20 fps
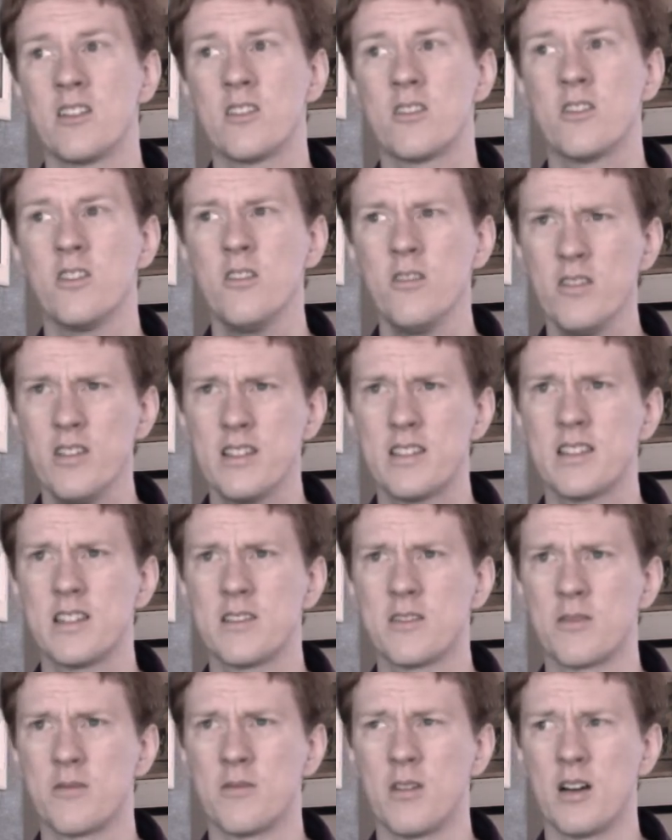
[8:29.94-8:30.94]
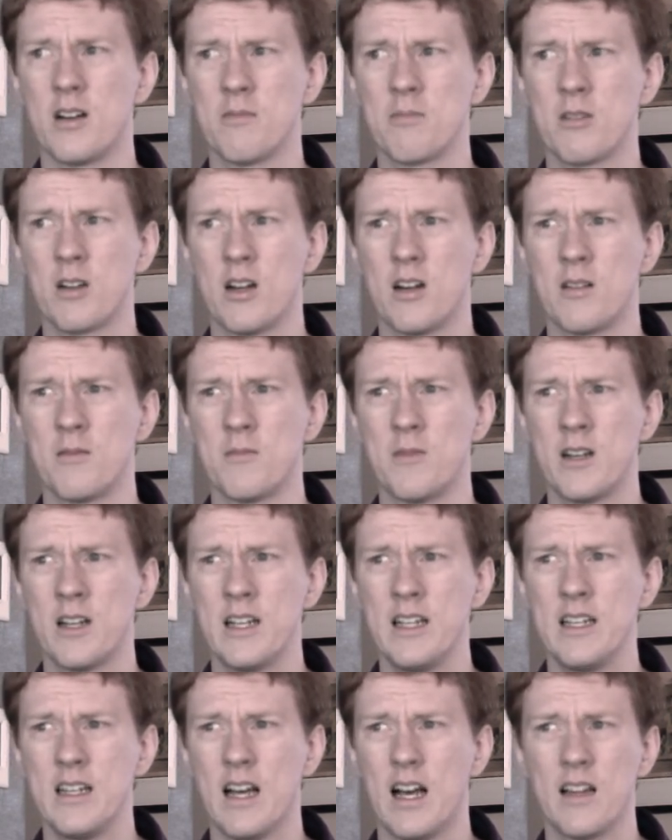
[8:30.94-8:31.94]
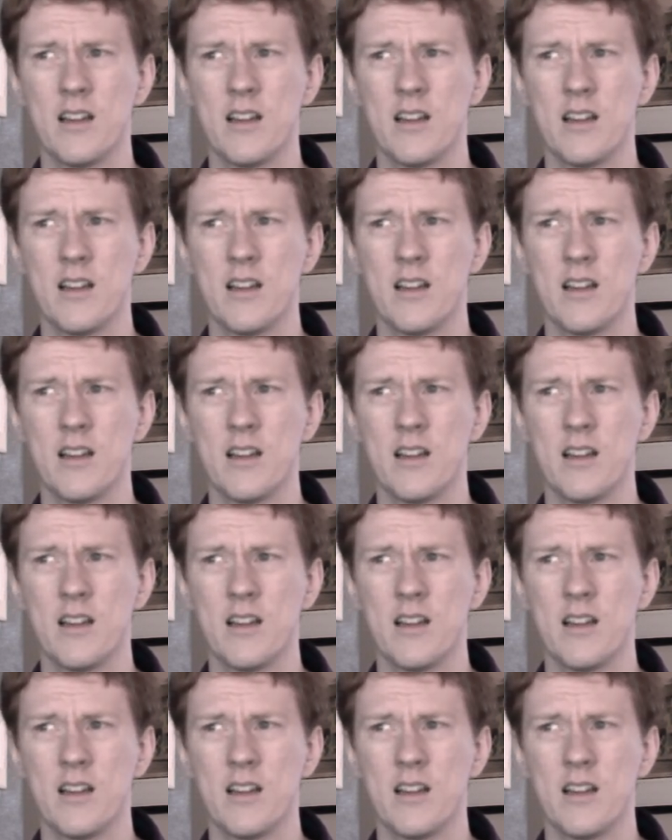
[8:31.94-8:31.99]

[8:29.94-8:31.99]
Clueless is a rom-com, right?